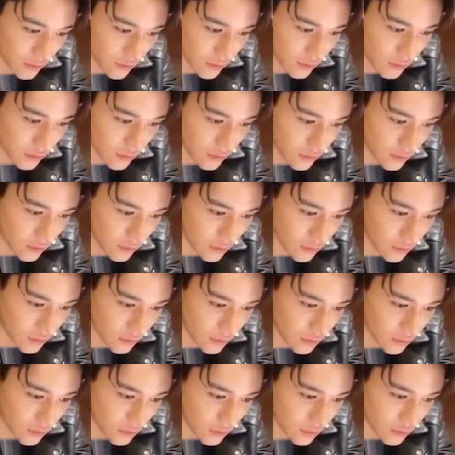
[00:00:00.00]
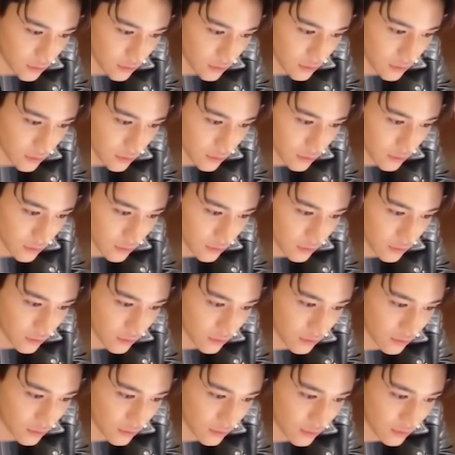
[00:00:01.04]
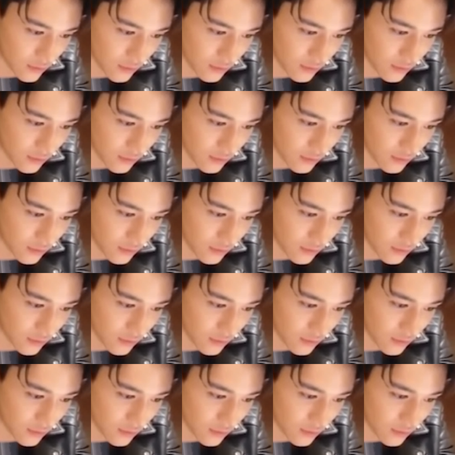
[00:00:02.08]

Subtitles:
(silent)